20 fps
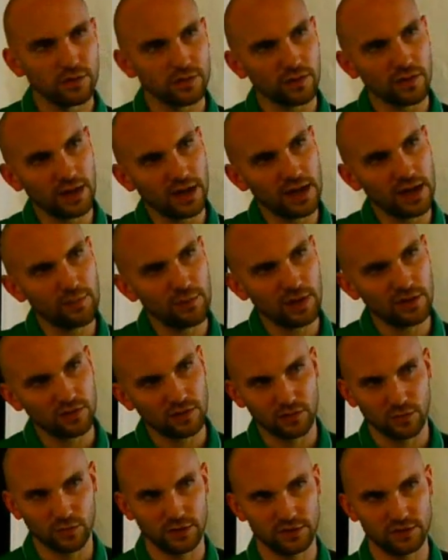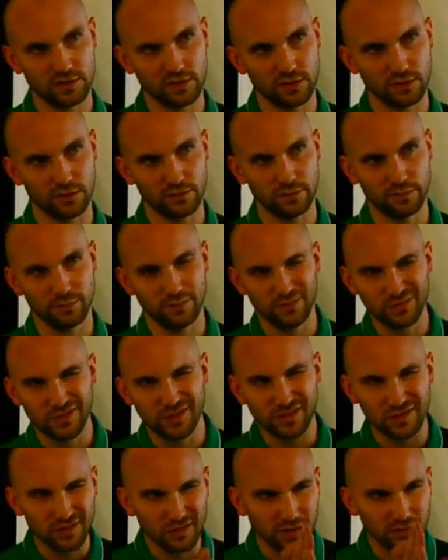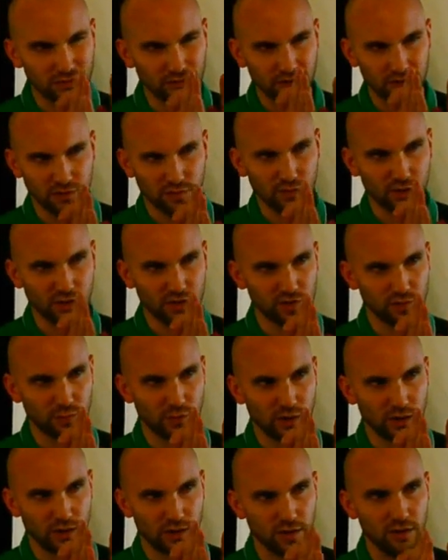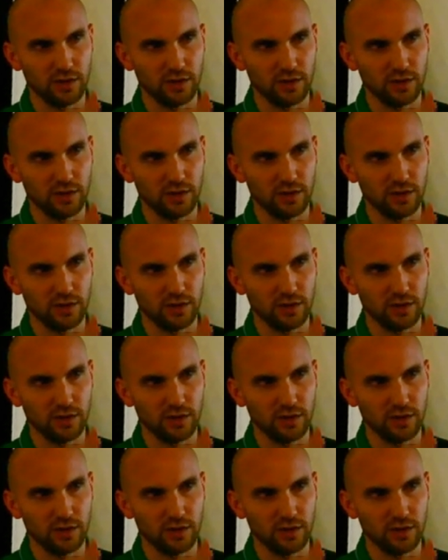So the limits, we're still just trying to find the right spot.